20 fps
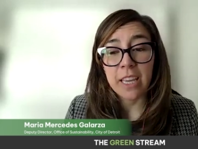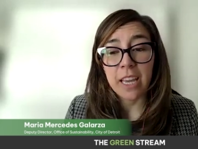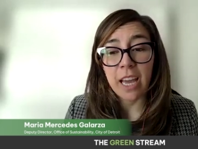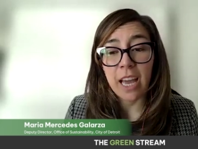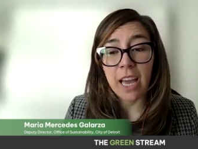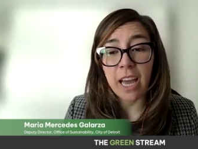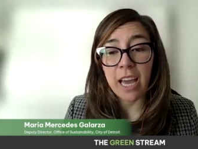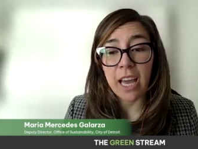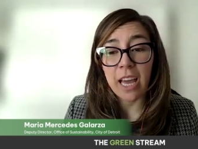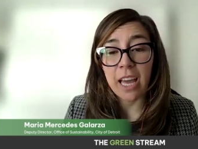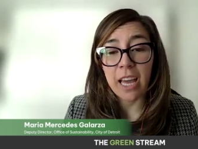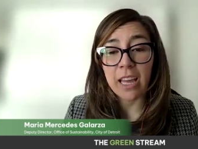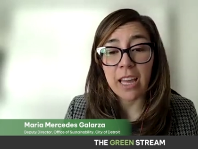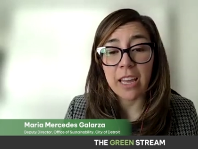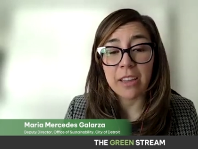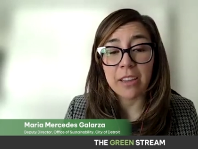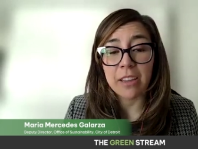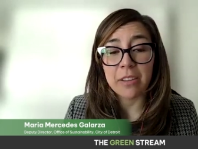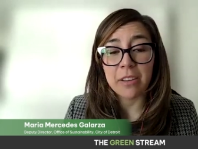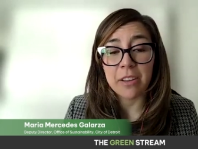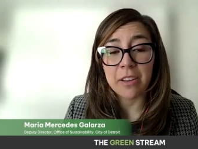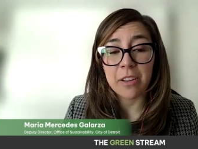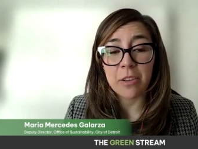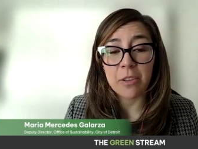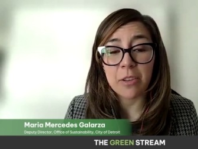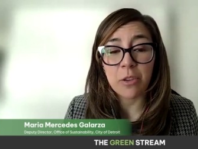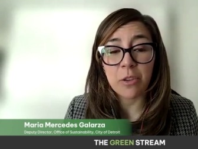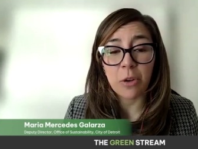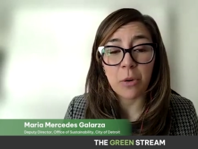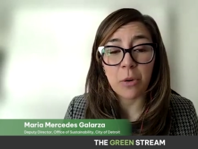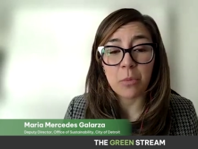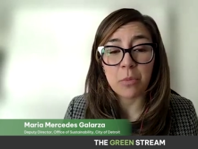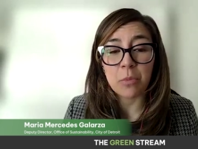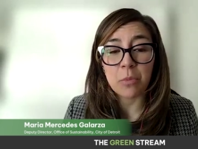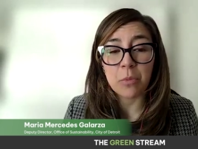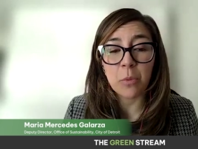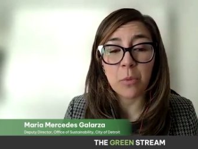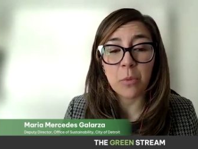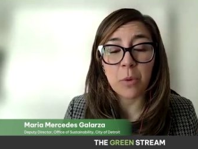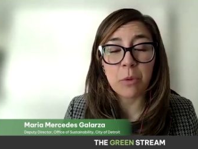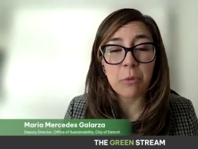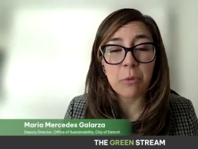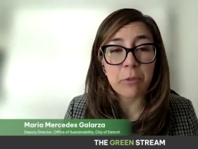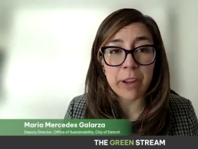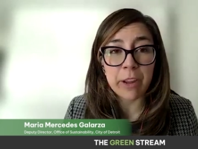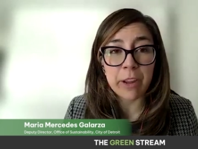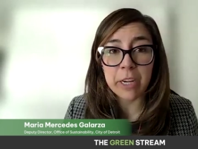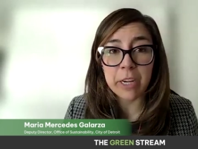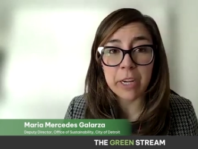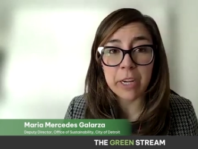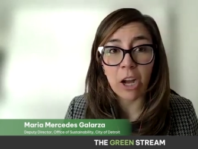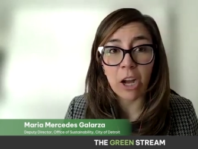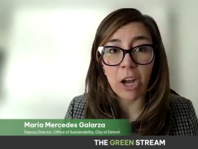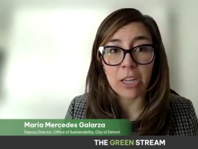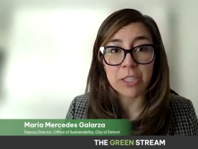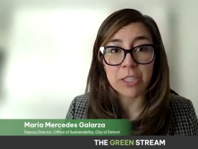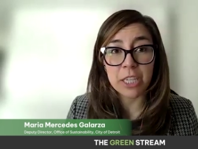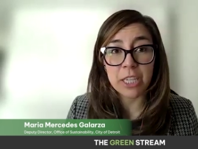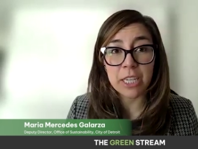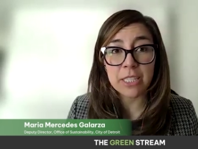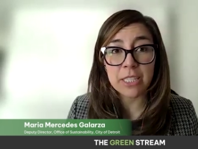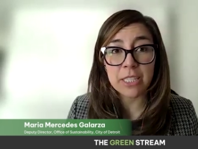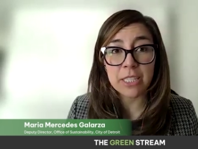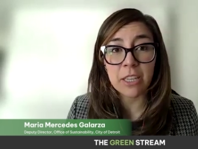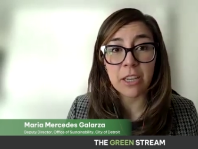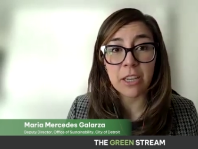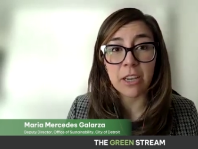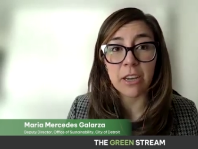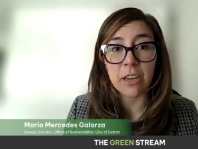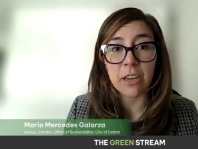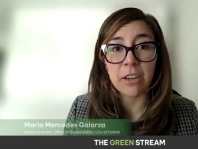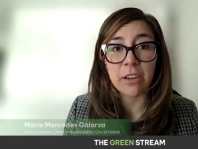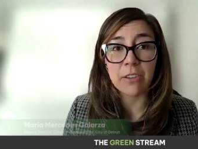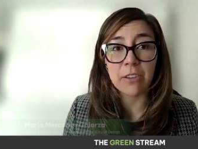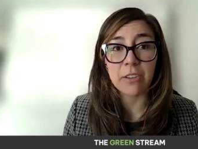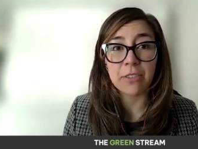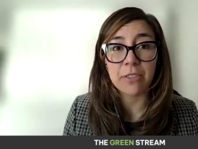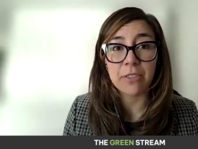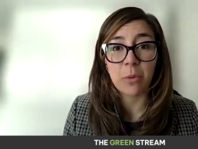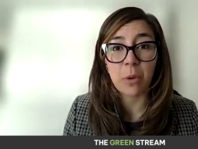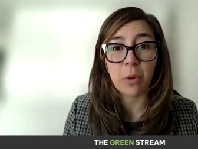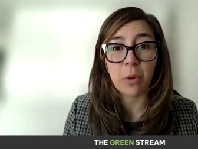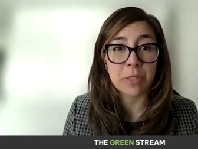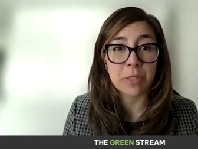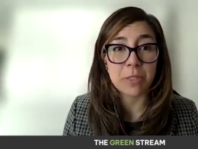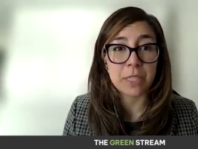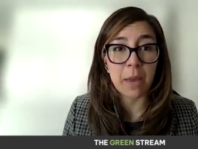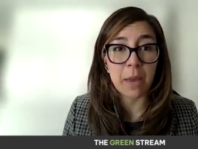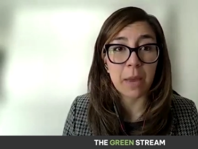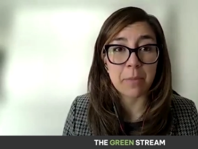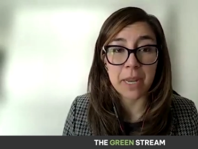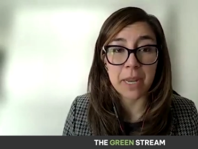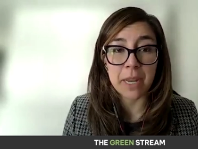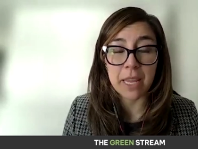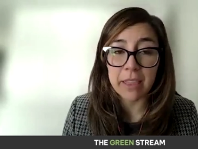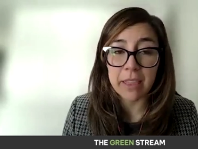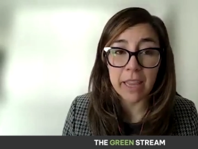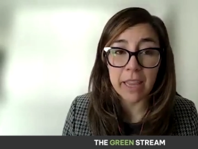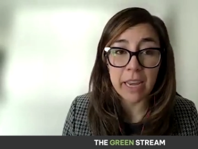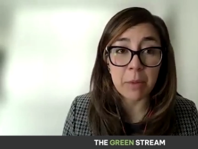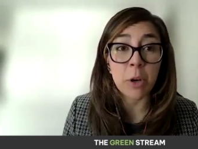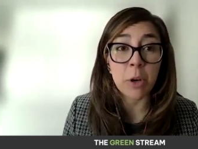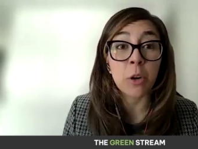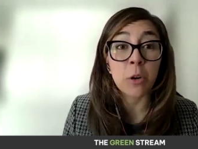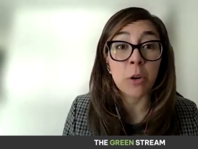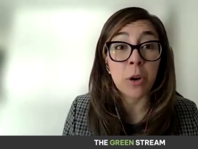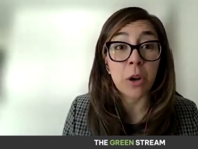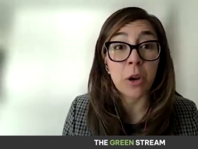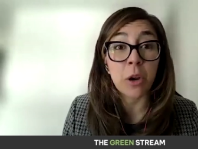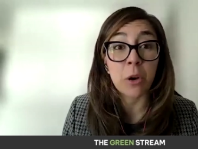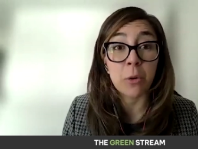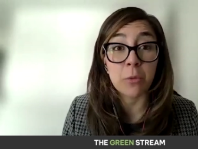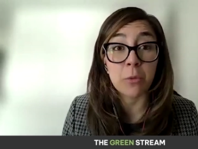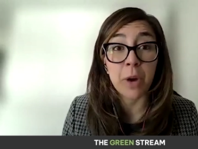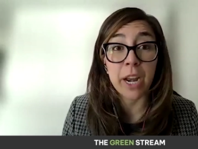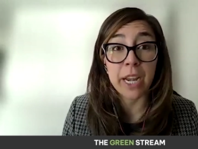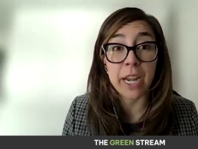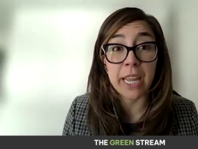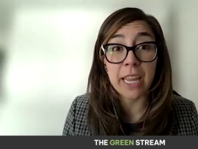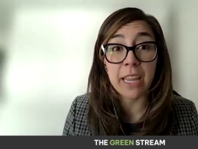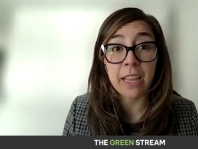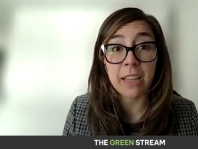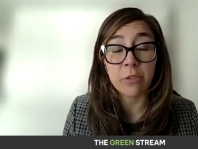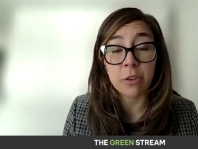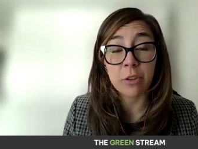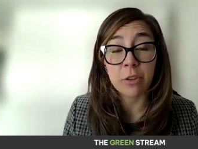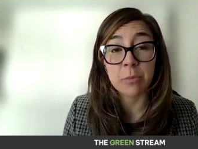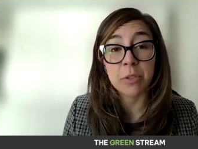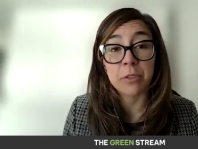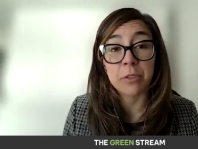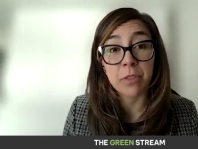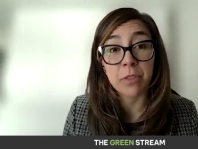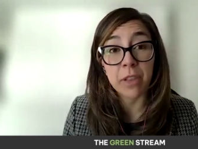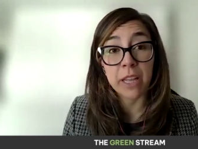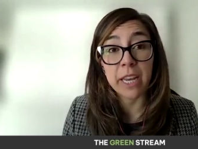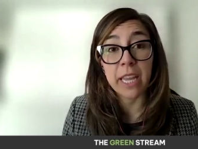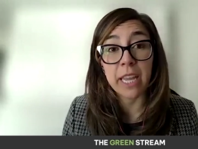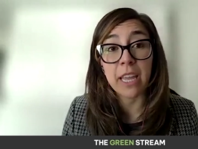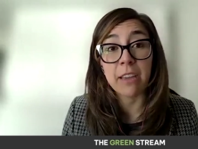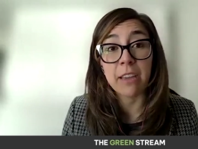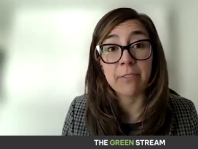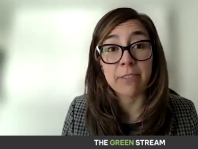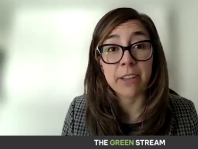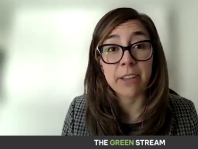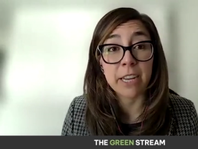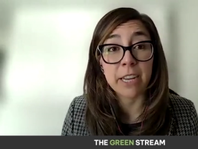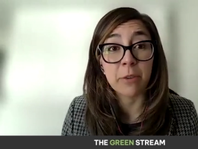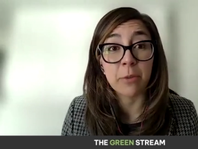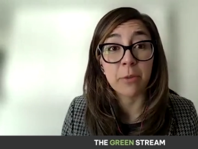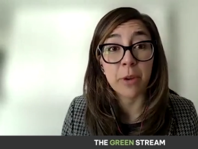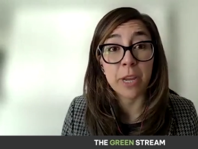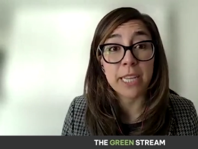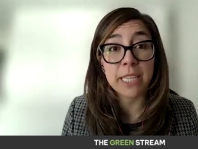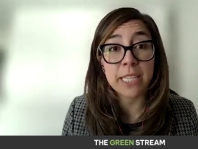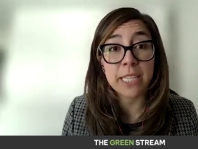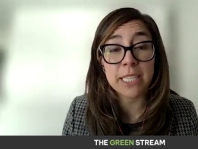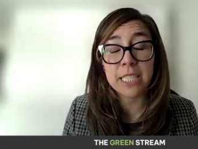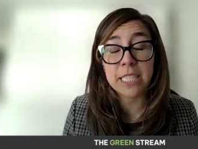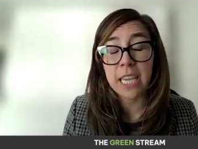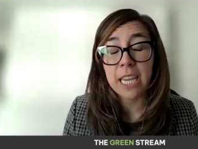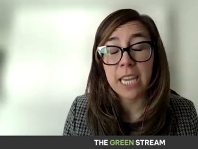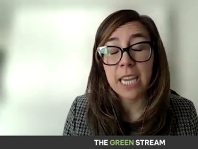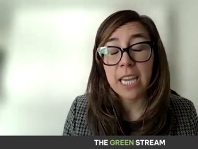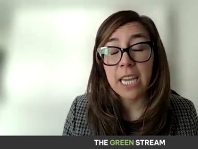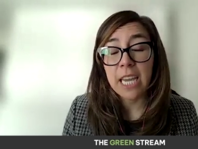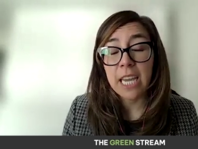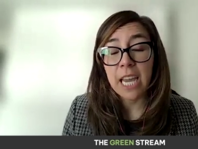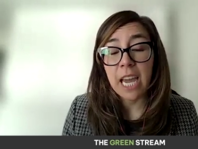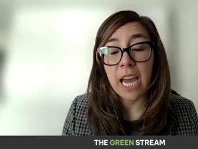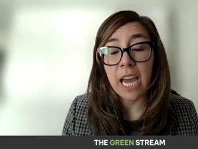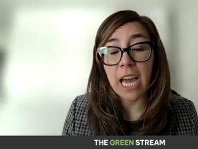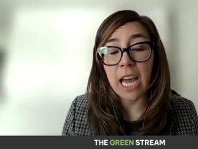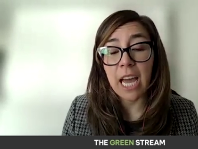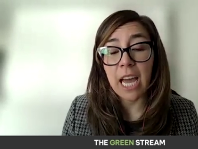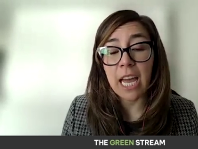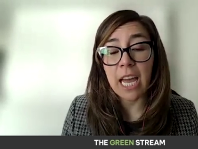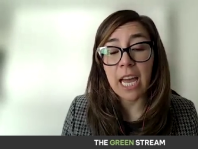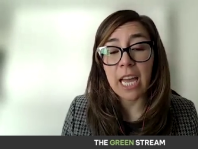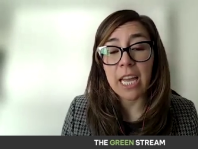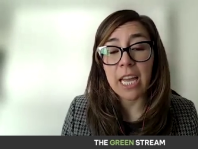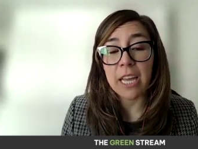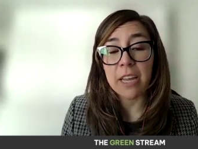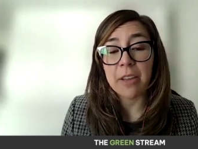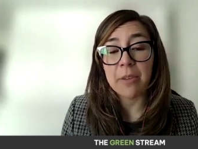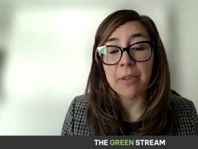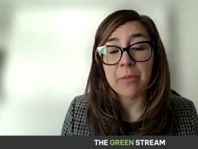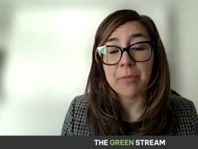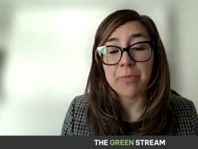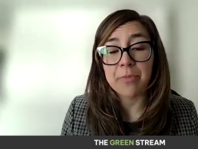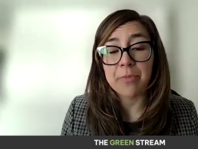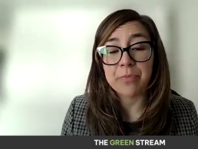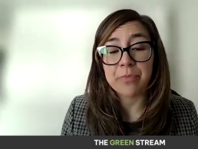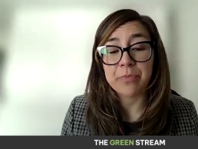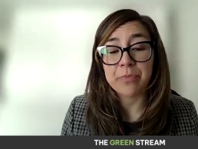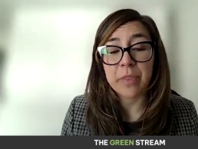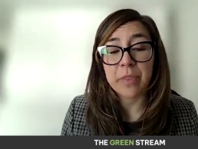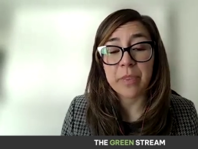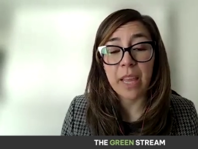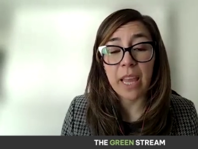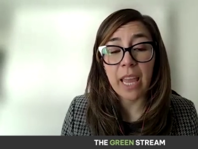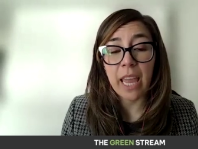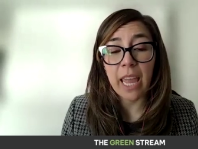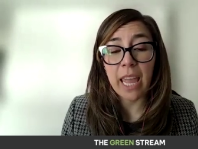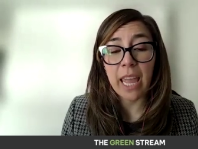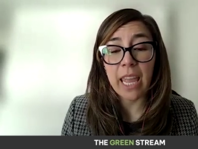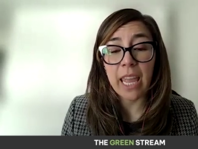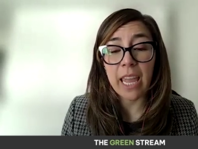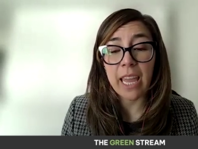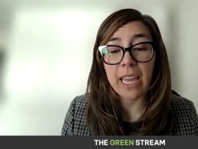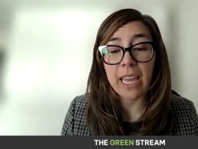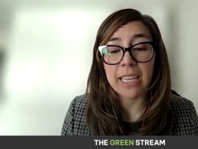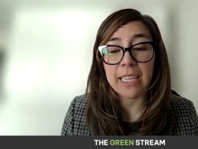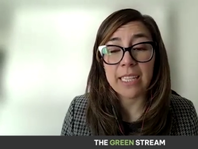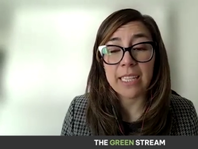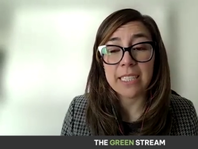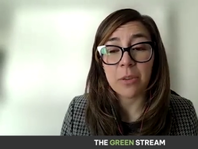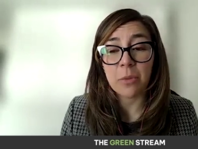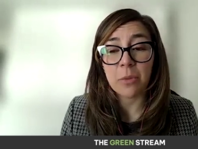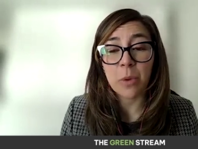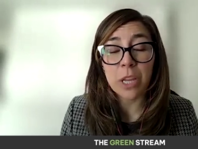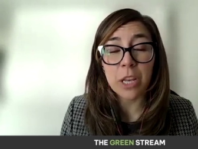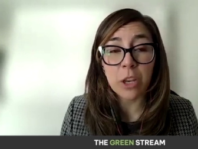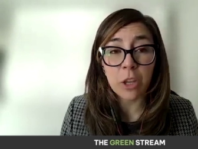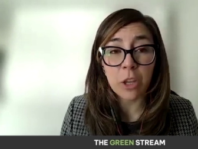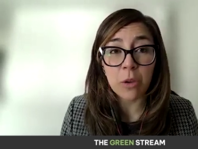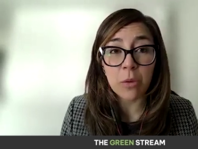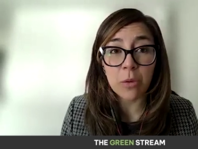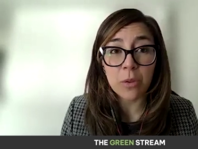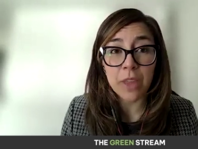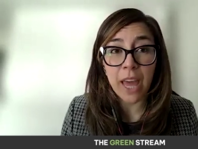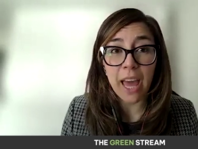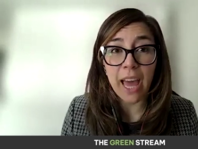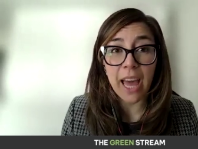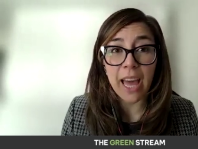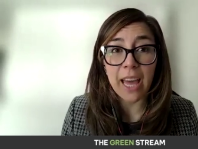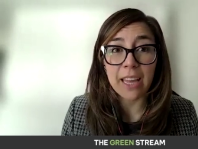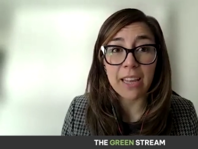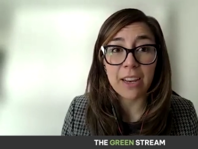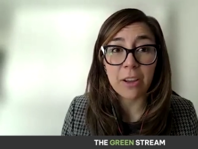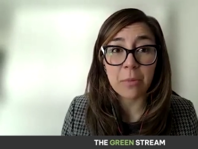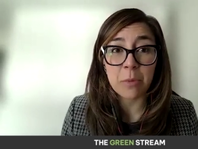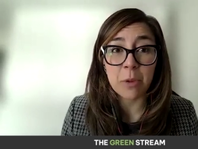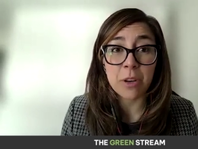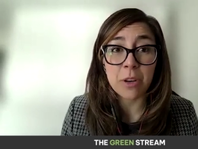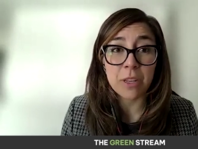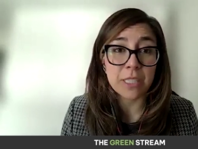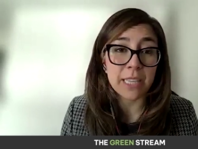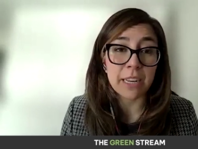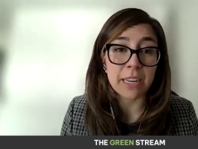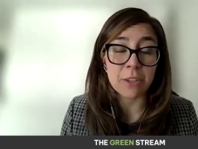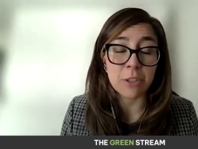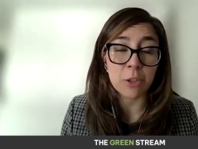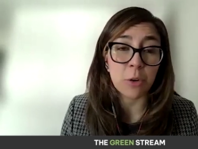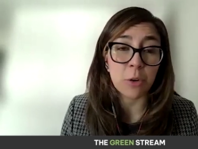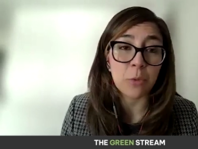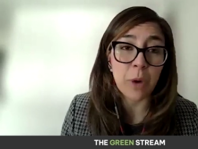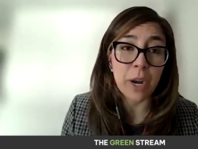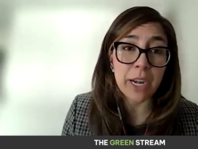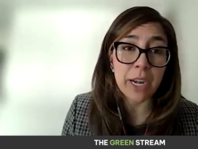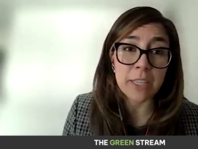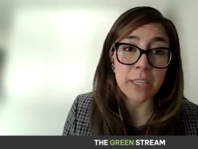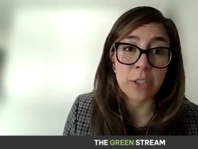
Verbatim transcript: uh, you know, we were very conscious of what was happening in the neighborhood already in terms of flooding and flooding risks. Um, and we knew that community centers already